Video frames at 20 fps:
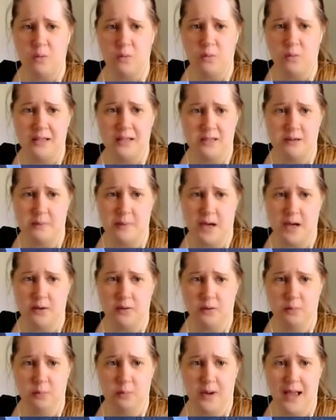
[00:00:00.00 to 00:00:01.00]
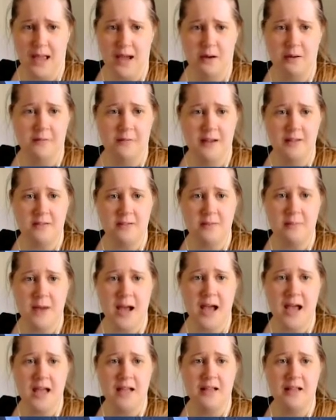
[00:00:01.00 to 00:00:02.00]
a mouth. Wow, 50
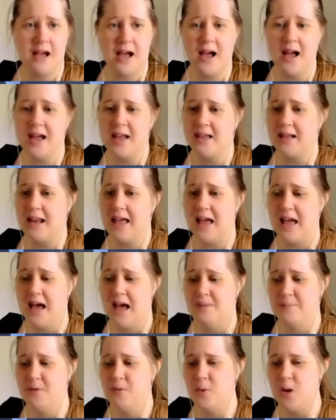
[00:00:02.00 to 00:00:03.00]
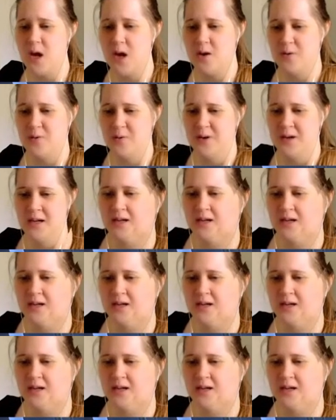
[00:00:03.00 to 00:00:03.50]
mile high club. Woo!